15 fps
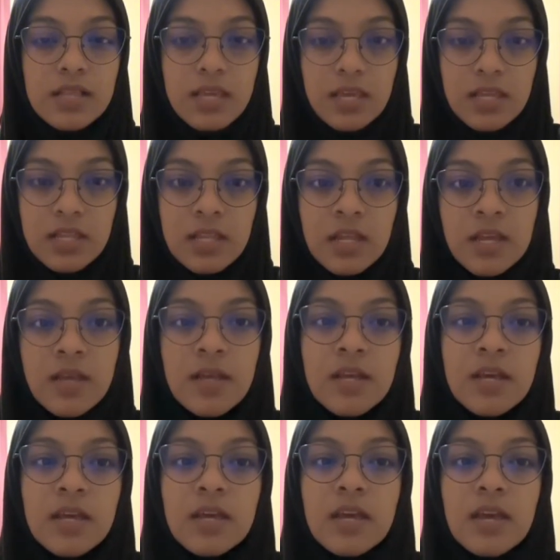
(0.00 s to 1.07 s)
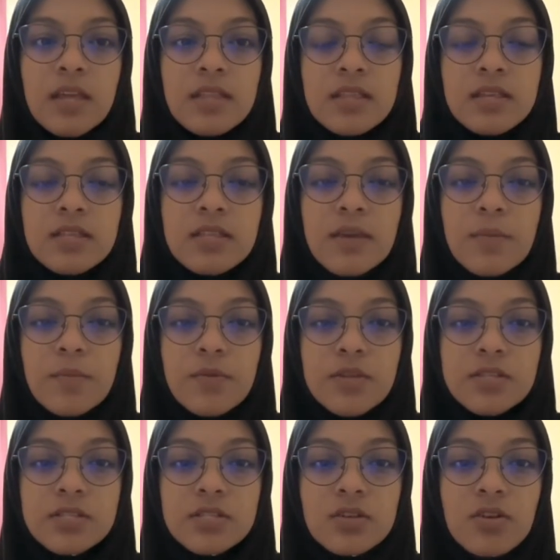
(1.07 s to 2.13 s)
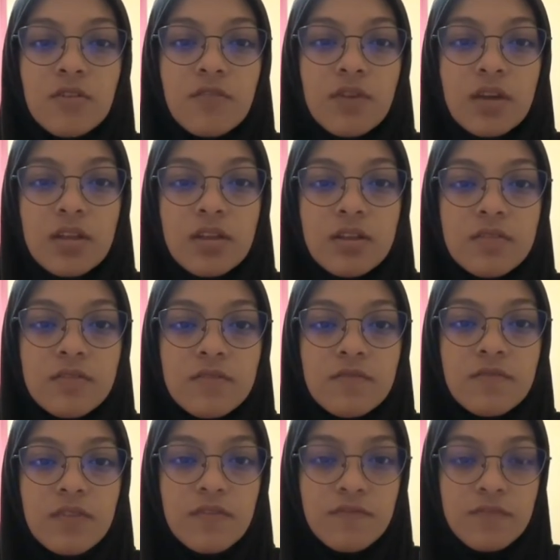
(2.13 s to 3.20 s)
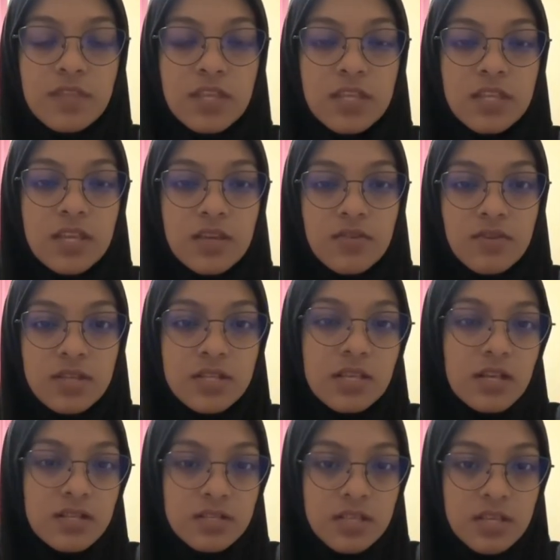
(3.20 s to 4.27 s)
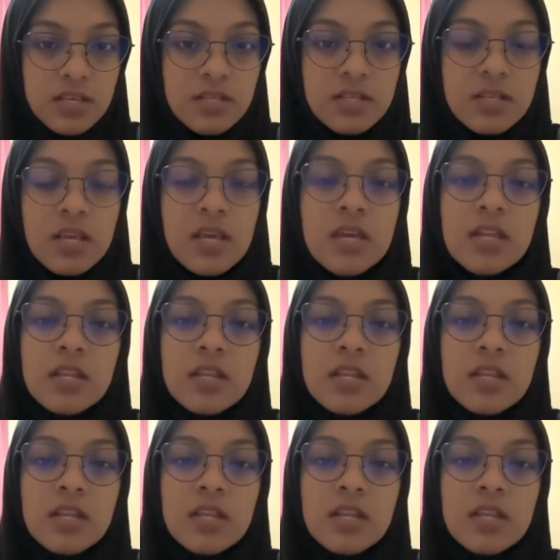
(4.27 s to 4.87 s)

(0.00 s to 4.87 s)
tin at a temperature of 150 degrees Celsius,